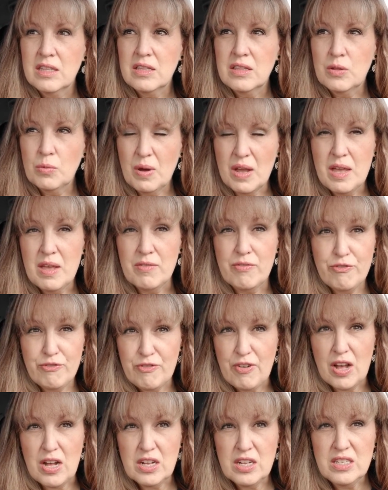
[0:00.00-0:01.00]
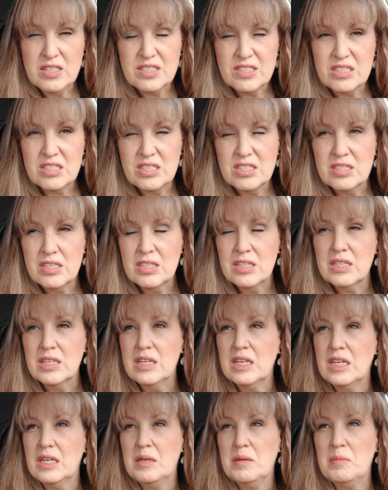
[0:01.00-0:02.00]
the way it felt.
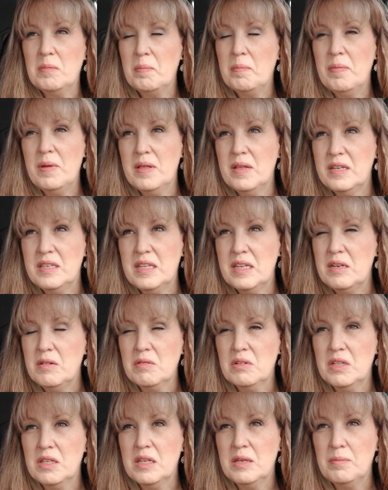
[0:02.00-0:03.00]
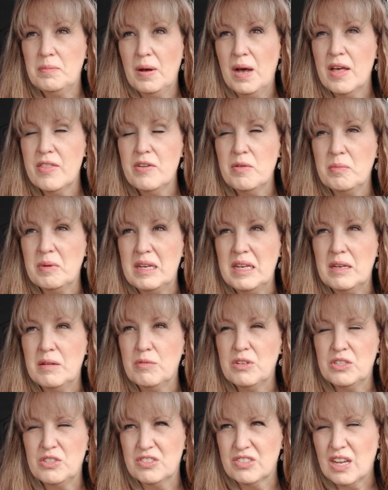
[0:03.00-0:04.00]
Um, it didn't really bother me,
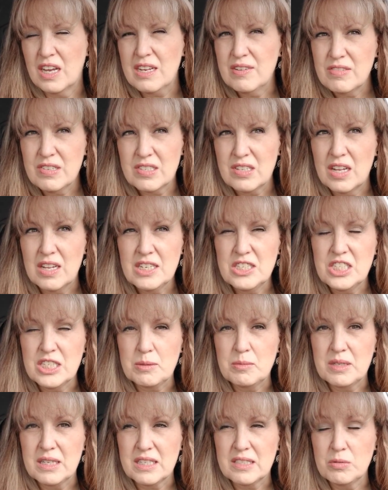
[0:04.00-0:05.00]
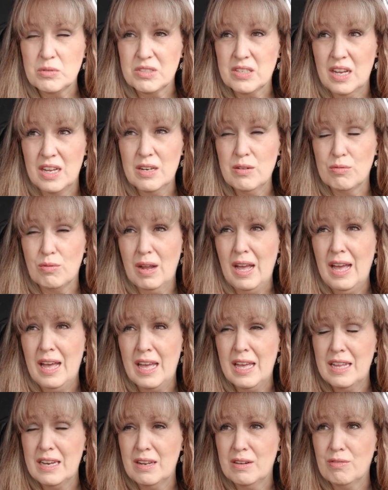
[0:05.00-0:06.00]
which is kind of astonishing because it was kind of
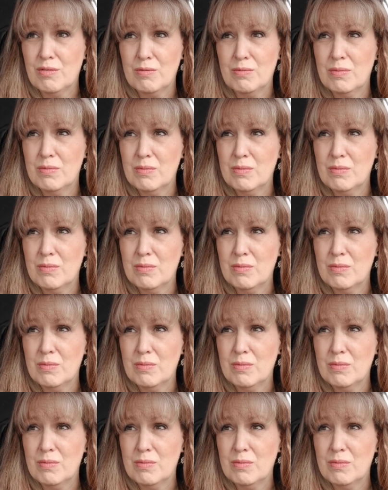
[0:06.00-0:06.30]
red and